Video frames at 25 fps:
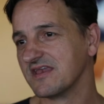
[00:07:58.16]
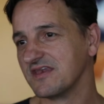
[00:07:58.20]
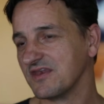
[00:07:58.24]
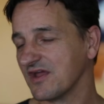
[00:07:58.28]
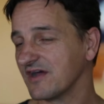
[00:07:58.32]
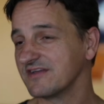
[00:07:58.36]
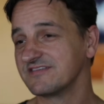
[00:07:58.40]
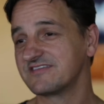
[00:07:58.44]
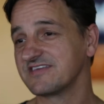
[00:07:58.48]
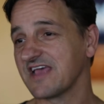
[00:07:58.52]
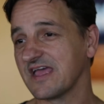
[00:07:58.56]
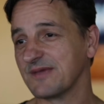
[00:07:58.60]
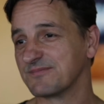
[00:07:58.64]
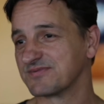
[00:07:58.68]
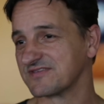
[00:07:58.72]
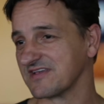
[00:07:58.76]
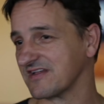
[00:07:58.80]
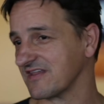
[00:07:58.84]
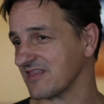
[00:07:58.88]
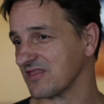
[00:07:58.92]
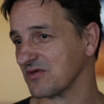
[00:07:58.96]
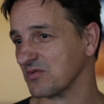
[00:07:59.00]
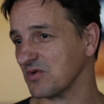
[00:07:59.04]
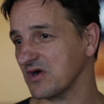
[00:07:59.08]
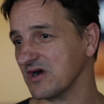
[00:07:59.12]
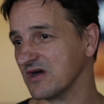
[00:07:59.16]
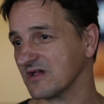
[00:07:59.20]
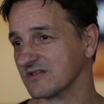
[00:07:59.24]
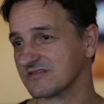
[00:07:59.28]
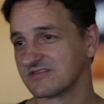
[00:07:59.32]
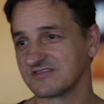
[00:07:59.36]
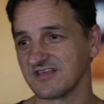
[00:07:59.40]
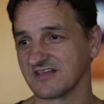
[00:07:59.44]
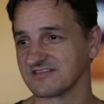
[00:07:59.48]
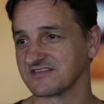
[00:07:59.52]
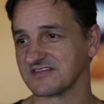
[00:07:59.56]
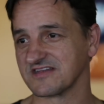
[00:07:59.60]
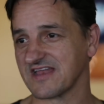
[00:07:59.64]
98% of the
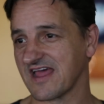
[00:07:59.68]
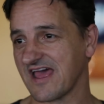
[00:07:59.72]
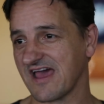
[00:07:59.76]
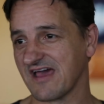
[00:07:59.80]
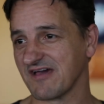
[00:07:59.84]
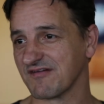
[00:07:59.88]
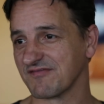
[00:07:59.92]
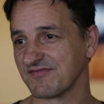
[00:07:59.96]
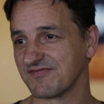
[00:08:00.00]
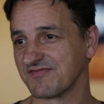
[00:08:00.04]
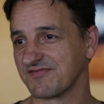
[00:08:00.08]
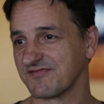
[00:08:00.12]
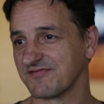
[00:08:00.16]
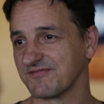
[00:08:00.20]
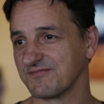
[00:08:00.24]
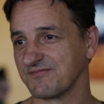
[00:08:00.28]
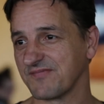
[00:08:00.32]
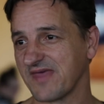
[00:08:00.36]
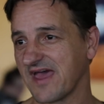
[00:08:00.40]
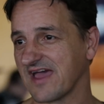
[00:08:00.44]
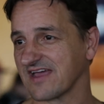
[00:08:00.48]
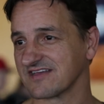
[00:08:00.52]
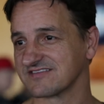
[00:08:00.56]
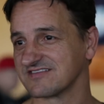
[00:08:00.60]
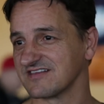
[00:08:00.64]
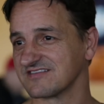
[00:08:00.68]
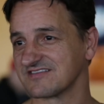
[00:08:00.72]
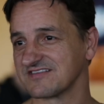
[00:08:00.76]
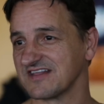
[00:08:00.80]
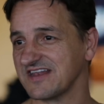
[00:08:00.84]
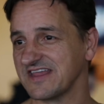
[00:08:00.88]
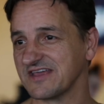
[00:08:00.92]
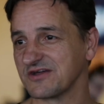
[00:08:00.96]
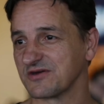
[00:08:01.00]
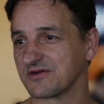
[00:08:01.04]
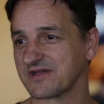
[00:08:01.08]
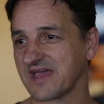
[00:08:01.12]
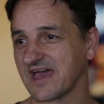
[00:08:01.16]
world doesn't have access to
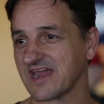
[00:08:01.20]
legal